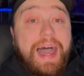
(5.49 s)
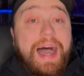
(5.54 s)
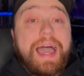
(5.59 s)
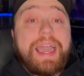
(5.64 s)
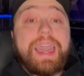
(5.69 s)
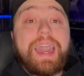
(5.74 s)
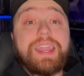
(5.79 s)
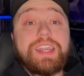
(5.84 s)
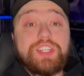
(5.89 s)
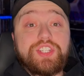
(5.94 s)

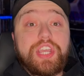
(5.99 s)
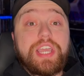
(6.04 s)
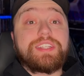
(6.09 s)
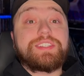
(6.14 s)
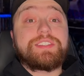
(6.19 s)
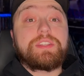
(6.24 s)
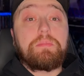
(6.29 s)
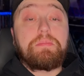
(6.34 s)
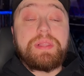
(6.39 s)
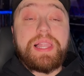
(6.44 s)
I got a
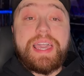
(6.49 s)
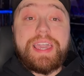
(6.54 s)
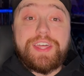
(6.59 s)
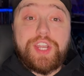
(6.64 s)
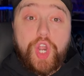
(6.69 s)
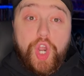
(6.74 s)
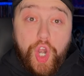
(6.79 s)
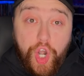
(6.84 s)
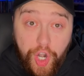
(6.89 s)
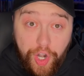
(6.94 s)
chance to play it
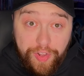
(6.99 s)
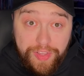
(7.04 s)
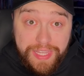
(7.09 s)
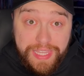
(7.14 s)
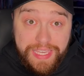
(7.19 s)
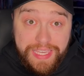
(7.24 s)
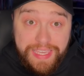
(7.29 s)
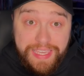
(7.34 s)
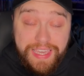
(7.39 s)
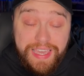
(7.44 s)

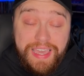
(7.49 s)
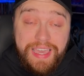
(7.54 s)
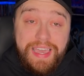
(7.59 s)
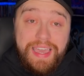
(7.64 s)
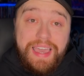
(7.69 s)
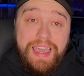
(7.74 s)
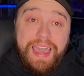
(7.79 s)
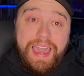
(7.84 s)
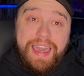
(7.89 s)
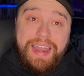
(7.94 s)
early,
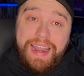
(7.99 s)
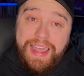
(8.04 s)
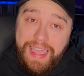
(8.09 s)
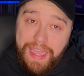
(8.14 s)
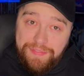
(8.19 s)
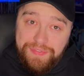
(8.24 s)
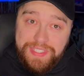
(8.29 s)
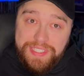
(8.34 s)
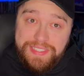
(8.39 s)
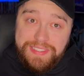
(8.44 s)
and I
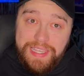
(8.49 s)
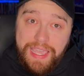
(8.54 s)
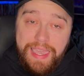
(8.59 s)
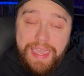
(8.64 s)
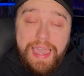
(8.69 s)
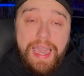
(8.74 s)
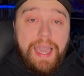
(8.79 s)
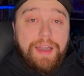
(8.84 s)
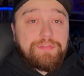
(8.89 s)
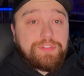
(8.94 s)
have to
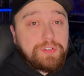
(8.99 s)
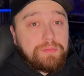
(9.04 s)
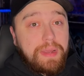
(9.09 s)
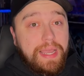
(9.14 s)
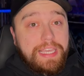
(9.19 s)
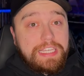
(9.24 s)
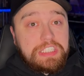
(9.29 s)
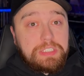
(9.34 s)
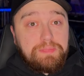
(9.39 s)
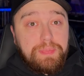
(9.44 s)
say, after
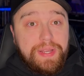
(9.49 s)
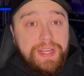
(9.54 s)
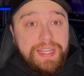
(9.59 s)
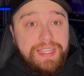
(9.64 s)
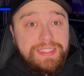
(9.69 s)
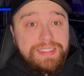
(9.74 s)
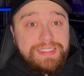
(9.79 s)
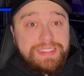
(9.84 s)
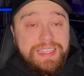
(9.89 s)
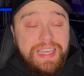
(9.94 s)
my
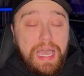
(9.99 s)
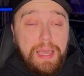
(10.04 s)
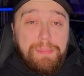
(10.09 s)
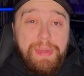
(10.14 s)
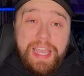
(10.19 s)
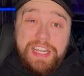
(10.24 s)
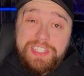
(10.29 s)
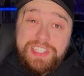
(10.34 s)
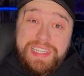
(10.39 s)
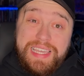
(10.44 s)
experience, I'm
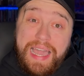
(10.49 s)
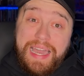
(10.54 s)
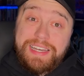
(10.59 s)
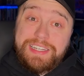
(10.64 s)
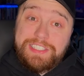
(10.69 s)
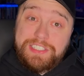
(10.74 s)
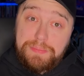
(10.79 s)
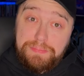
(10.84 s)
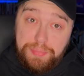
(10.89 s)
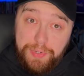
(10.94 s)
actually kind
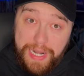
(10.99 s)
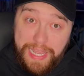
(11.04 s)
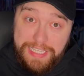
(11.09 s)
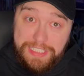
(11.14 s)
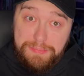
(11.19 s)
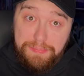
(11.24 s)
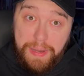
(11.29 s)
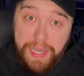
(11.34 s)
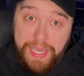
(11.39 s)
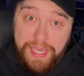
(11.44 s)
of surprised by